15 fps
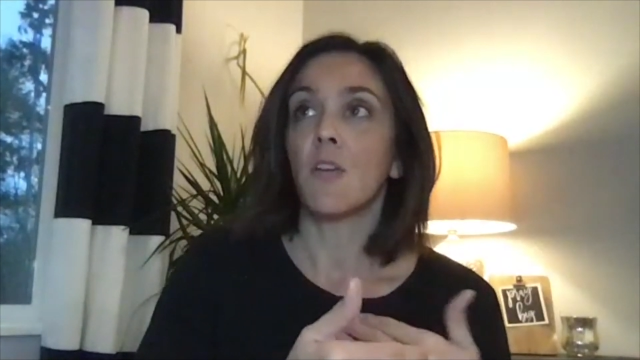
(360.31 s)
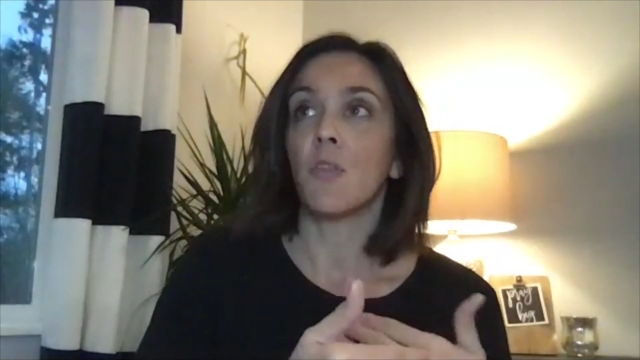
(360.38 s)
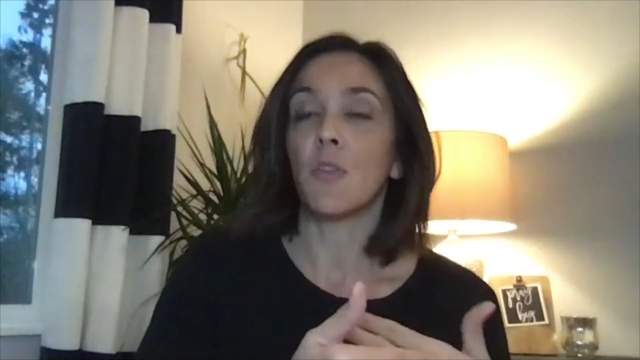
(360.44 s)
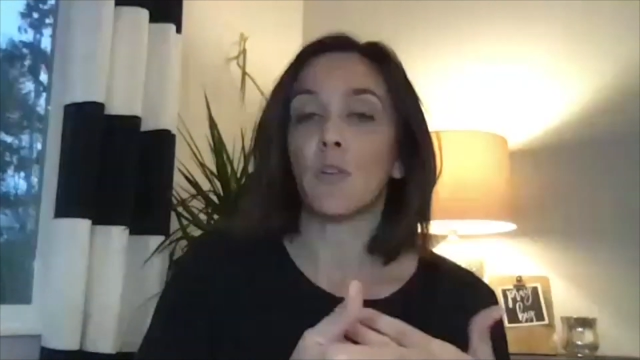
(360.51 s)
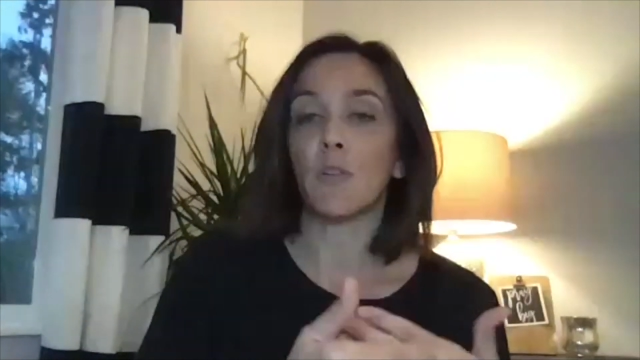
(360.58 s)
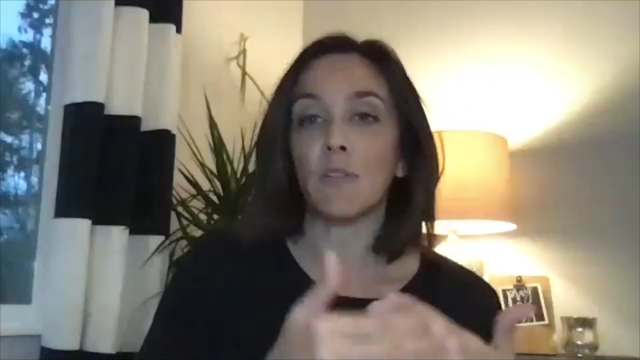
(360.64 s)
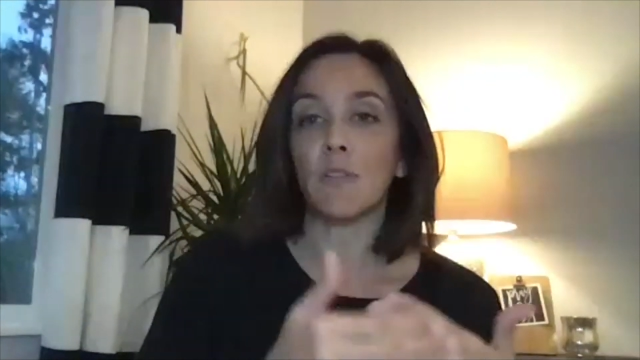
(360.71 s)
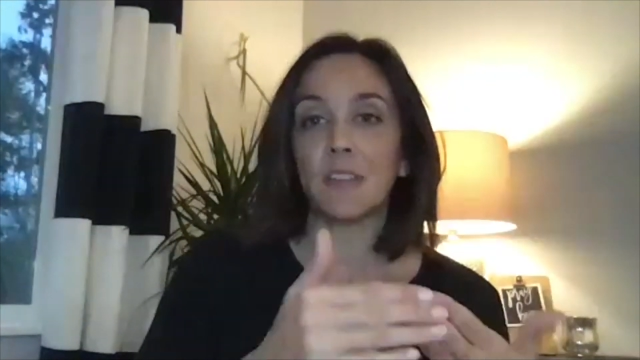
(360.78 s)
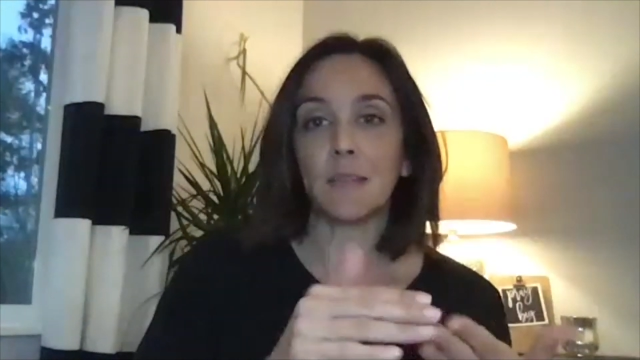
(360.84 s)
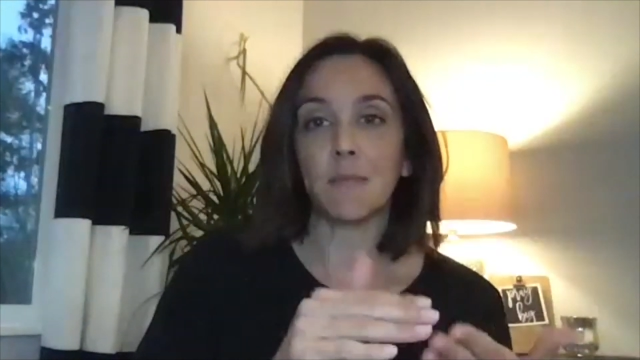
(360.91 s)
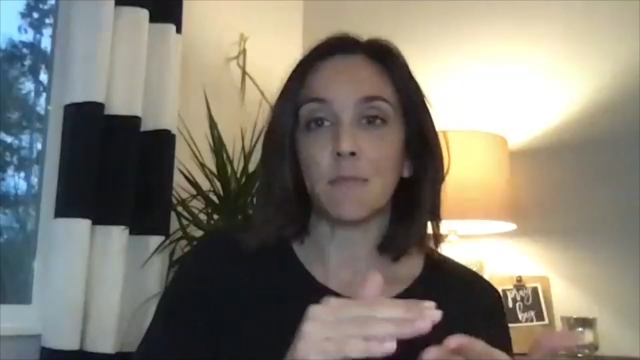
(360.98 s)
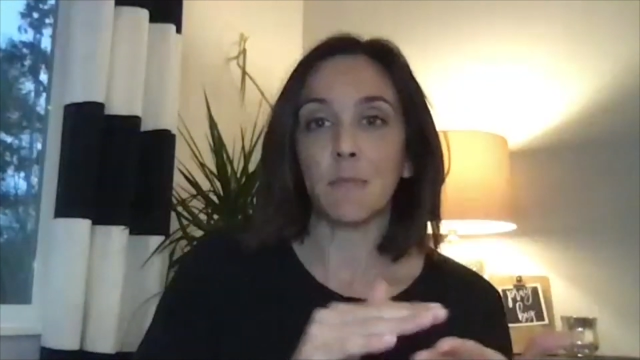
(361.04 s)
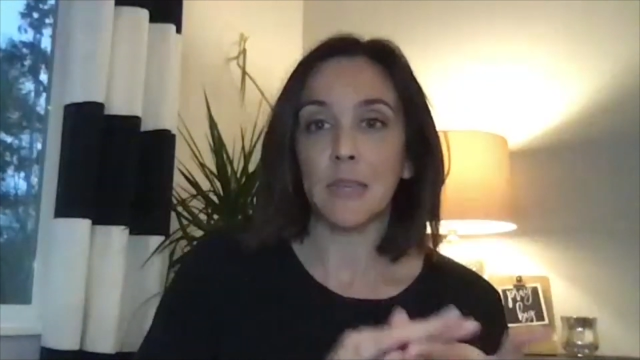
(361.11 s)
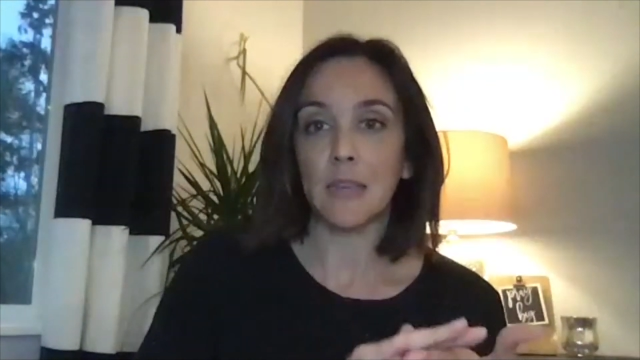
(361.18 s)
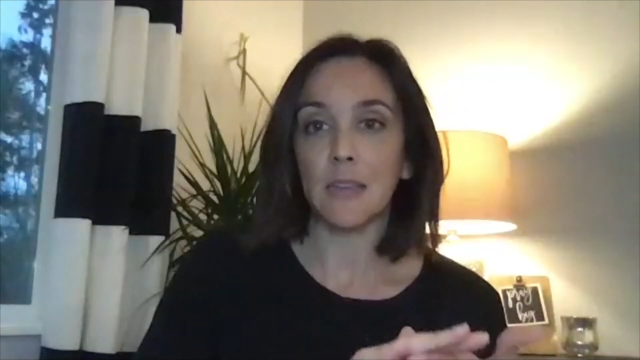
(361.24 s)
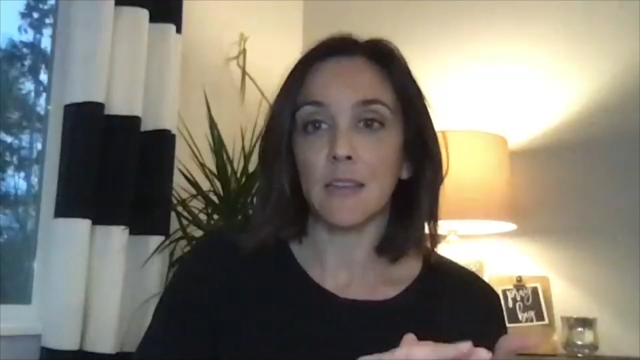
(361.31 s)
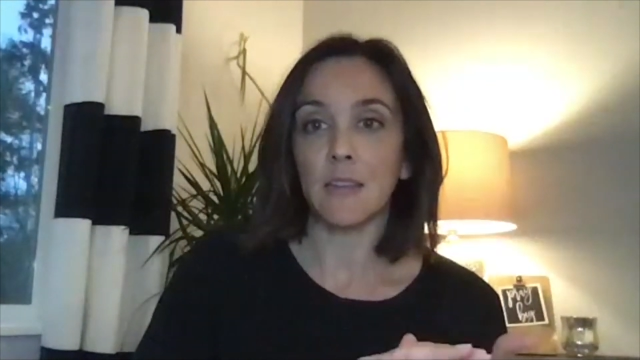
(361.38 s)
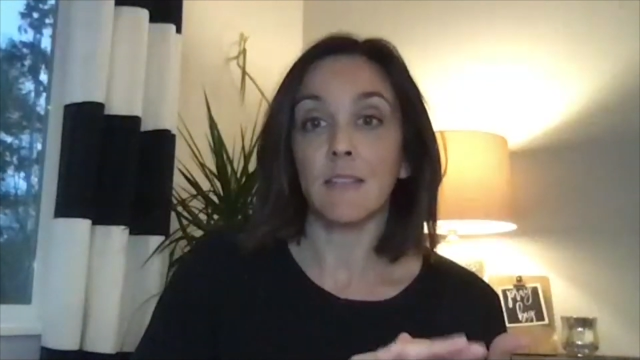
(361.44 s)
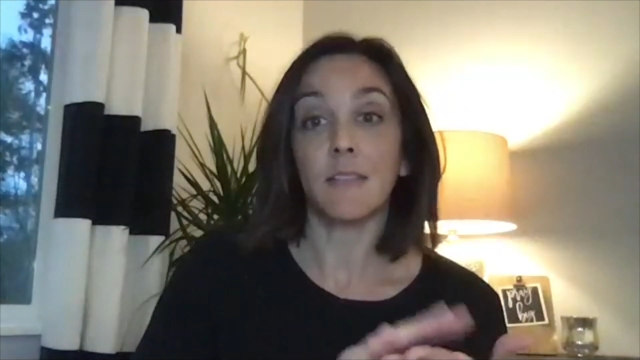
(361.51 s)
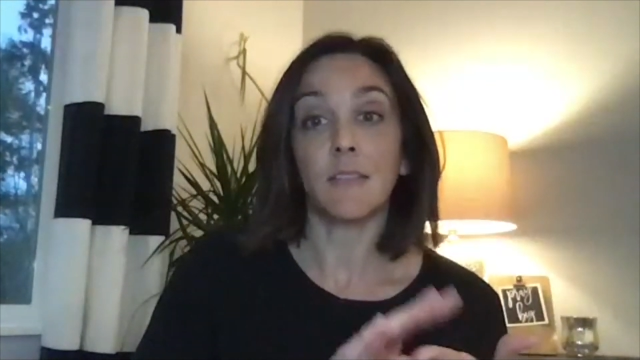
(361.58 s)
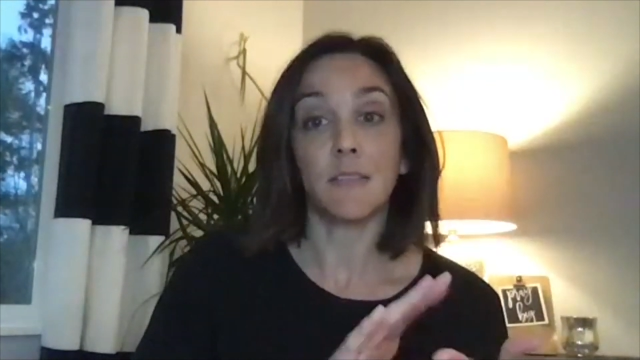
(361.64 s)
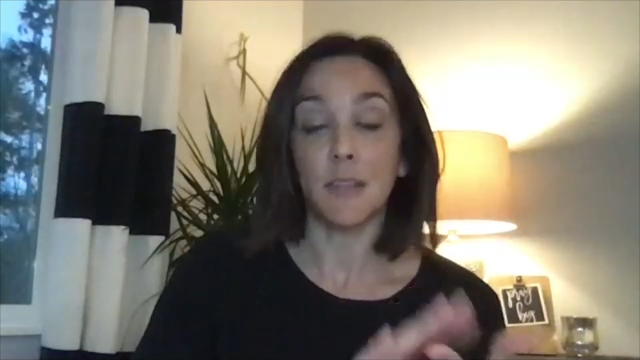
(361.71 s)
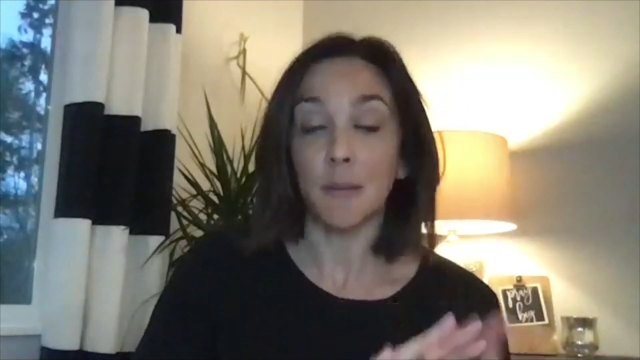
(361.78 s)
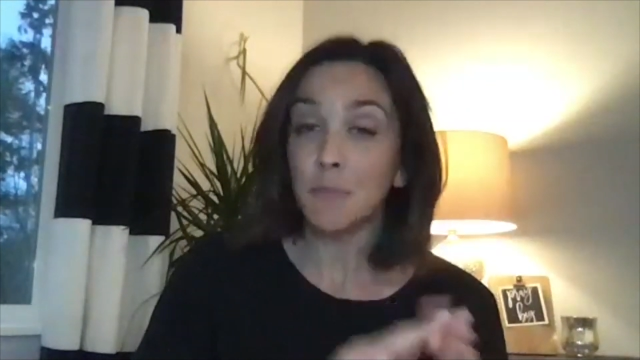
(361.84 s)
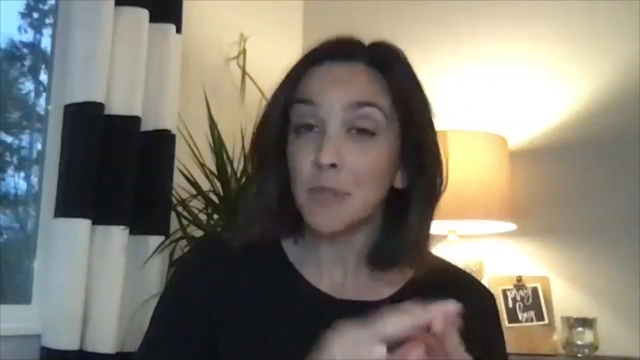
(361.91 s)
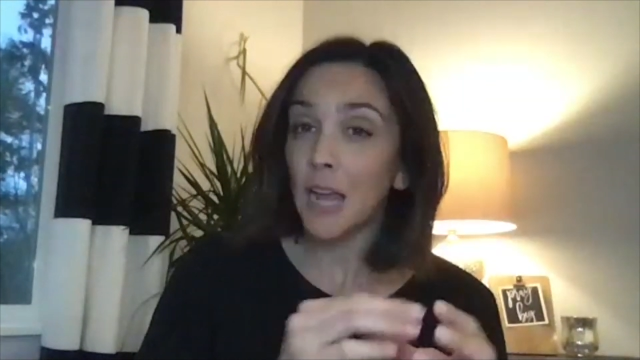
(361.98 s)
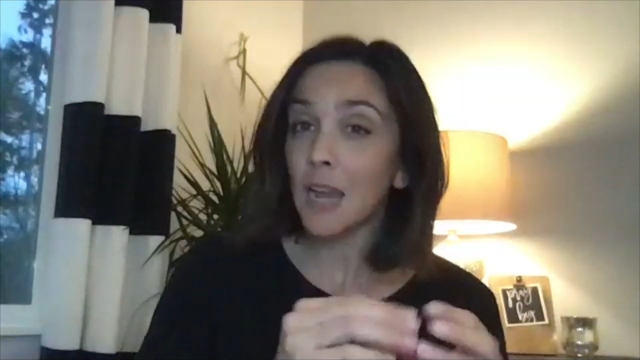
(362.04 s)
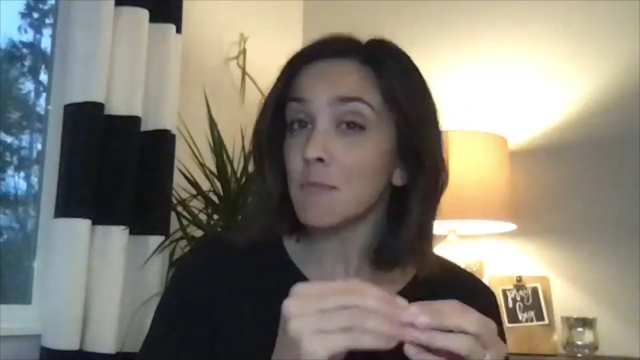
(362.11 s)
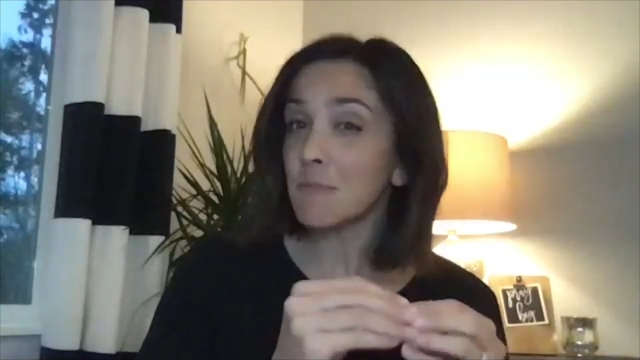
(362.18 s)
Those can be sometimes